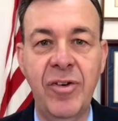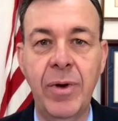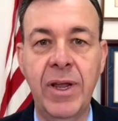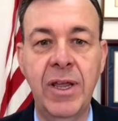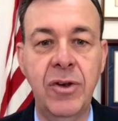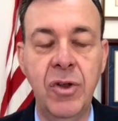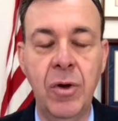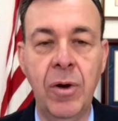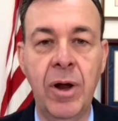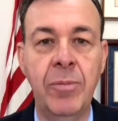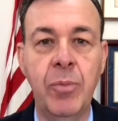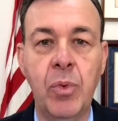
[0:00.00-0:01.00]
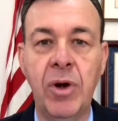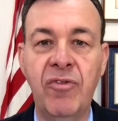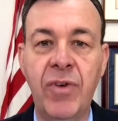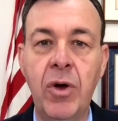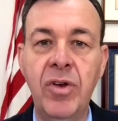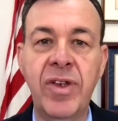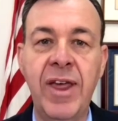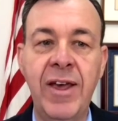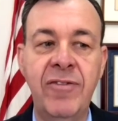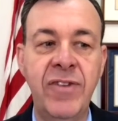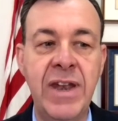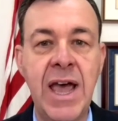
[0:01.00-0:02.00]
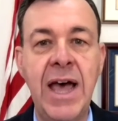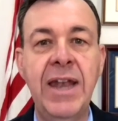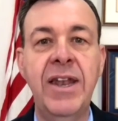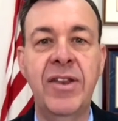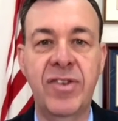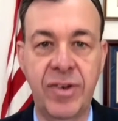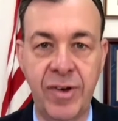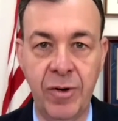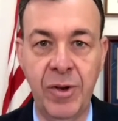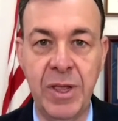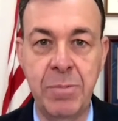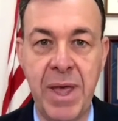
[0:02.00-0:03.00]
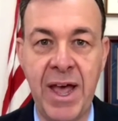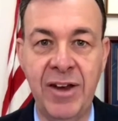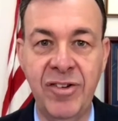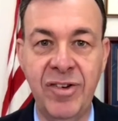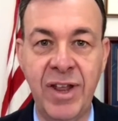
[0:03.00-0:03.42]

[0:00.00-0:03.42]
in Europe where folks have not necessarily patched,